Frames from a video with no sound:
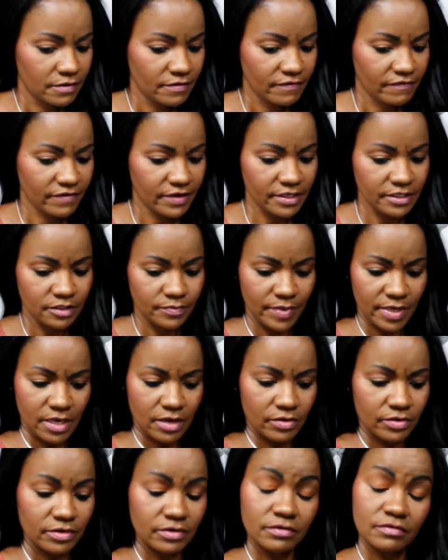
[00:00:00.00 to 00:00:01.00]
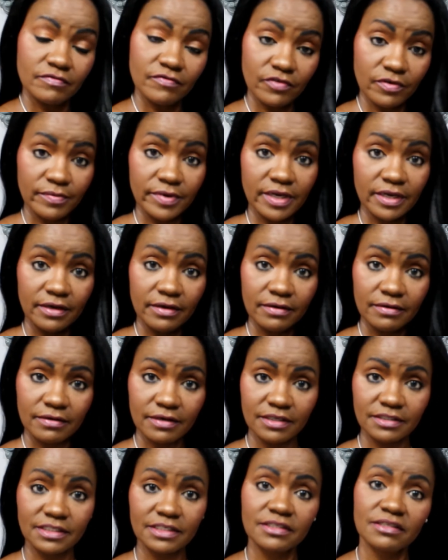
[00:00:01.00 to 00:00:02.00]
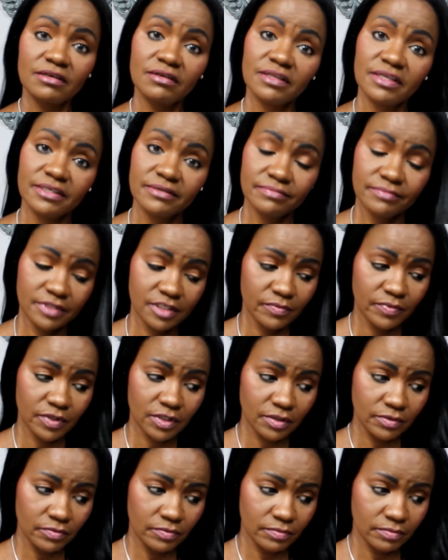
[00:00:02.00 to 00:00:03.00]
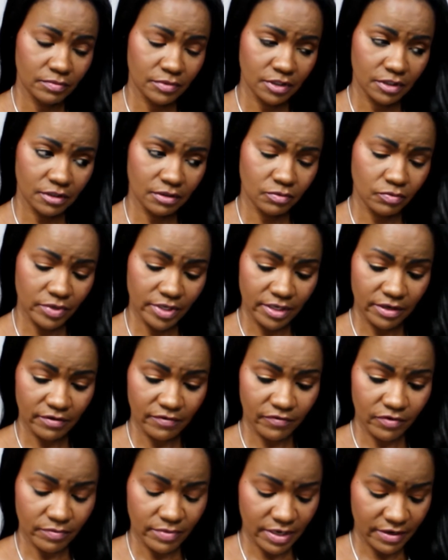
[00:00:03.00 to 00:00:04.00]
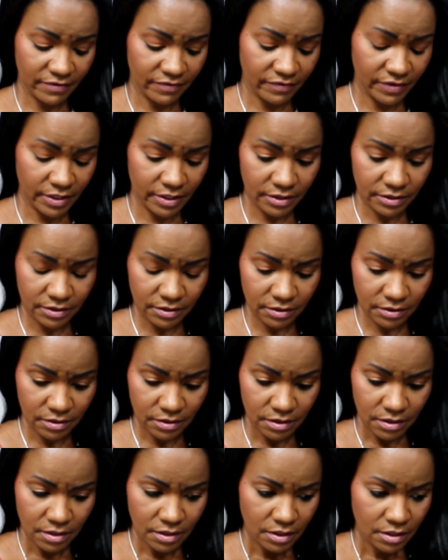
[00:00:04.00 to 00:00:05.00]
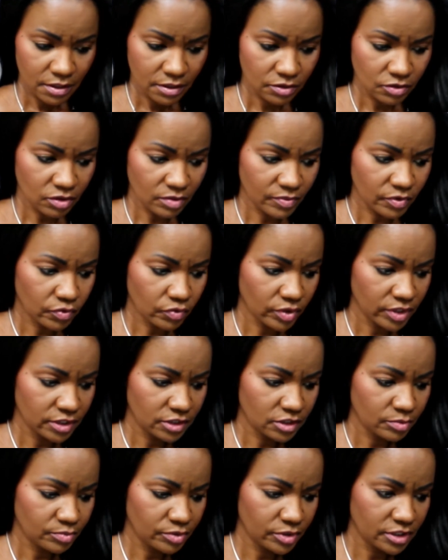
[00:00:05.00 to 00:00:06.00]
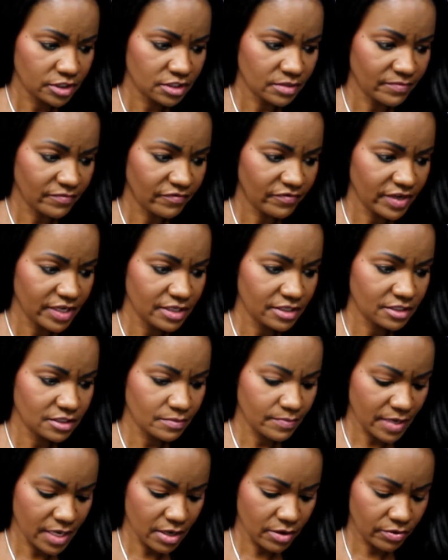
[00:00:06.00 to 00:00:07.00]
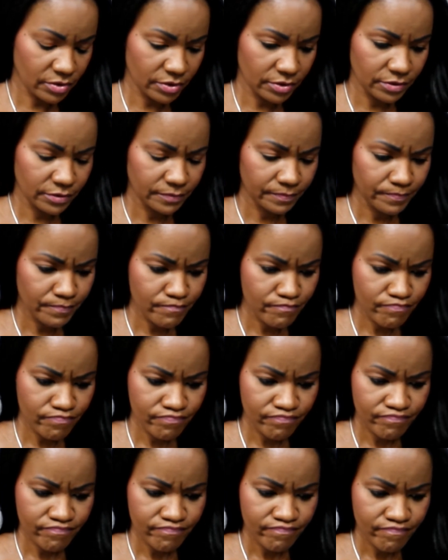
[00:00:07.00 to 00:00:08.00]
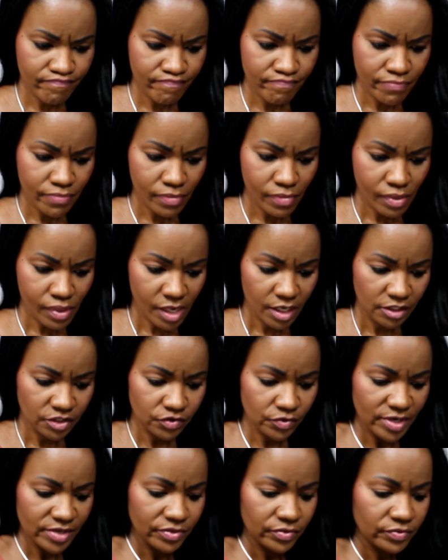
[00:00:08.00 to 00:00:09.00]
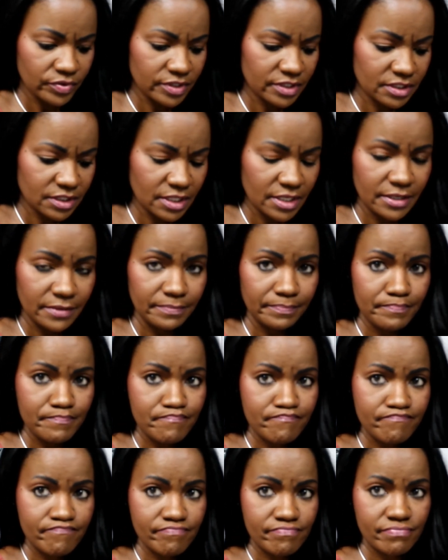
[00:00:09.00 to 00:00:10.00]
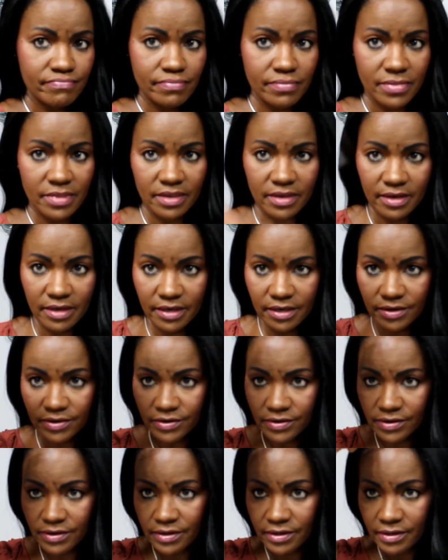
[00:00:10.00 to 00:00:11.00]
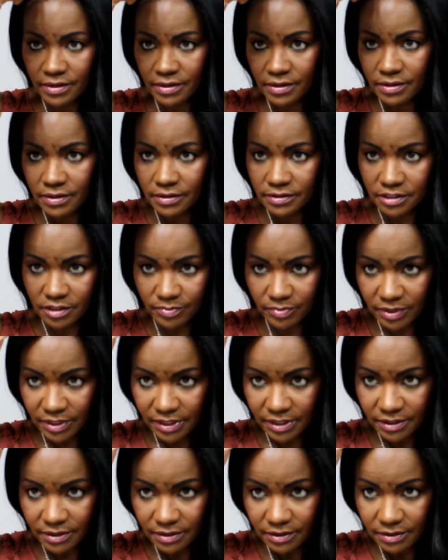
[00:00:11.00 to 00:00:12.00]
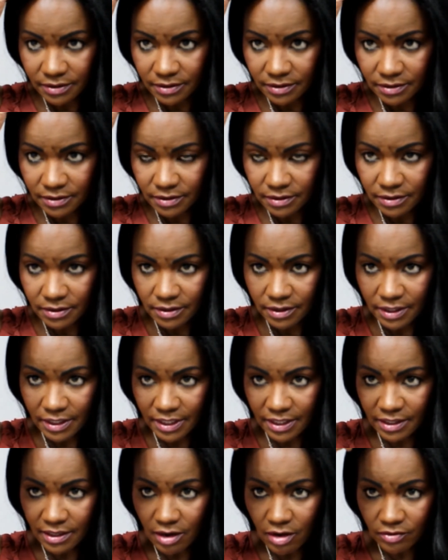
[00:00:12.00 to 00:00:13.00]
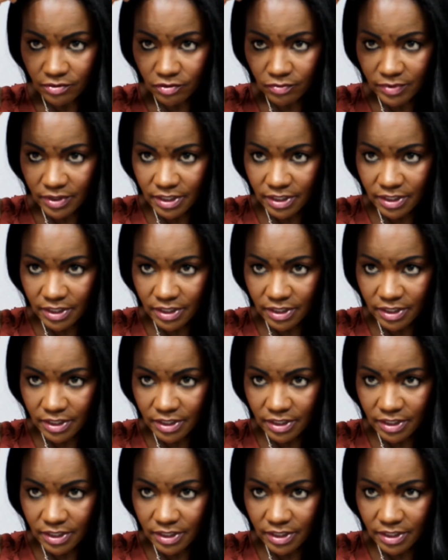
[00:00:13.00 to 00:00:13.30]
face powder for me, because that's all I typically wear for my face. So I'm going to put some face powder straight through the seam here to blend. And although my